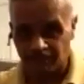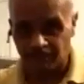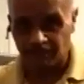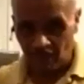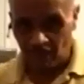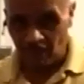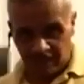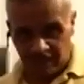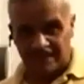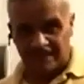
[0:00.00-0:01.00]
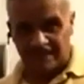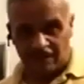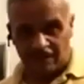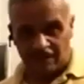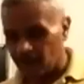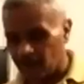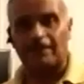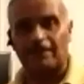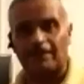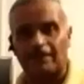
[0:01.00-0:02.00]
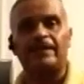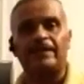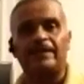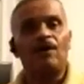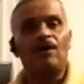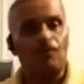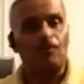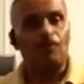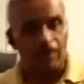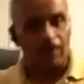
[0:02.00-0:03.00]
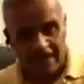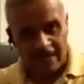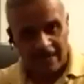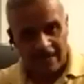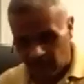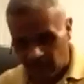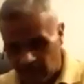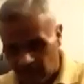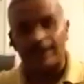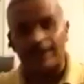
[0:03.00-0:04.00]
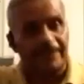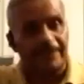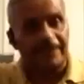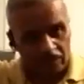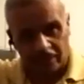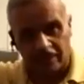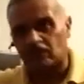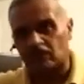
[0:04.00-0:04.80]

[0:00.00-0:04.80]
You see the guy sit on a cajon and play, and one guy has a cajon and a quinto next to him.